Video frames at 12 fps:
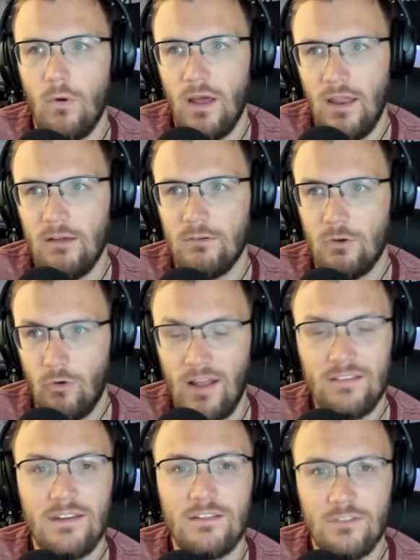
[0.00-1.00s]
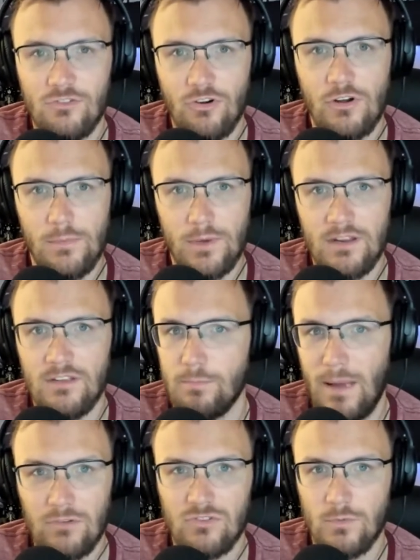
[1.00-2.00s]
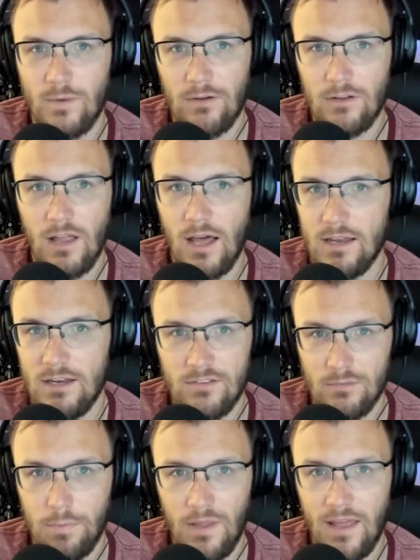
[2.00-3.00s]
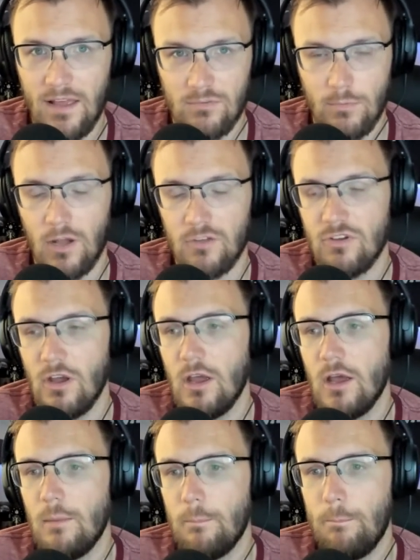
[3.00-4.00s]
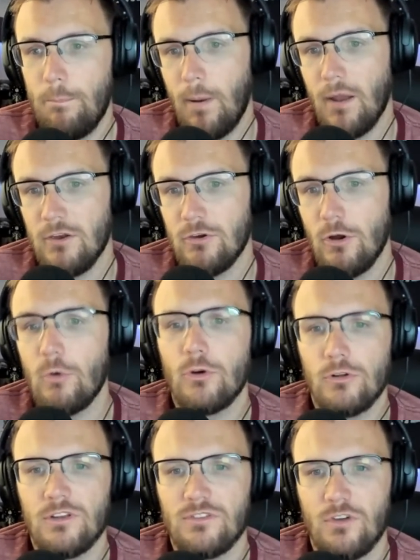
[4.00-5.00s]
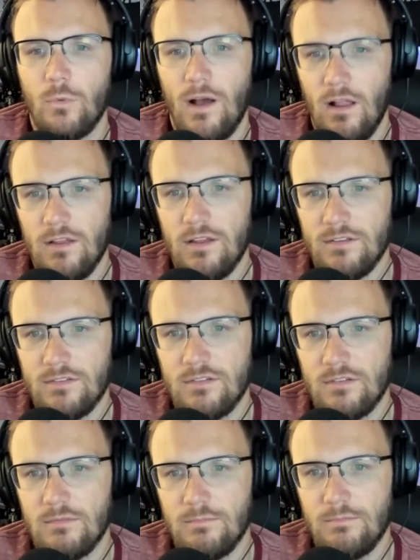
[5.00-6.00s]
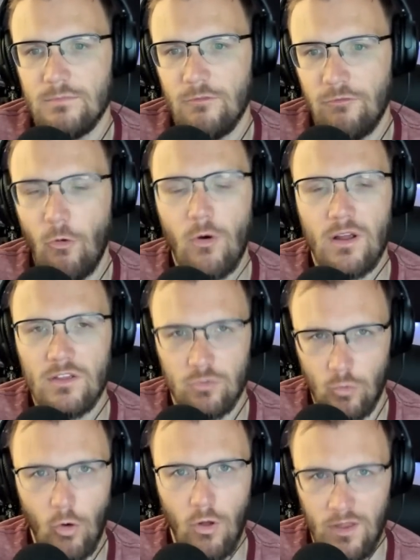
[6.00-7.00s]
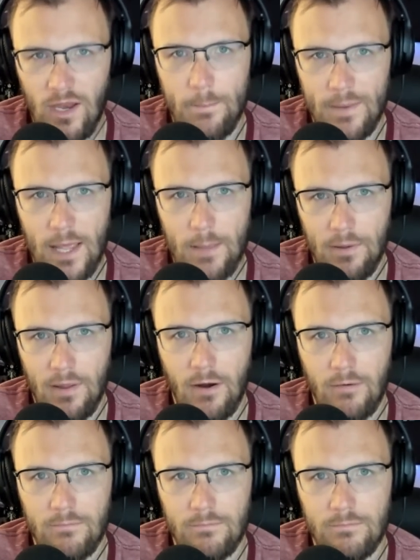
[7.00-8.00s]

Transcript: Uh, granted, he's a journeyman. He's bounced around a lot and he doesn't play as much. But you know, Nerlens Noel is, for his role, an NBA player.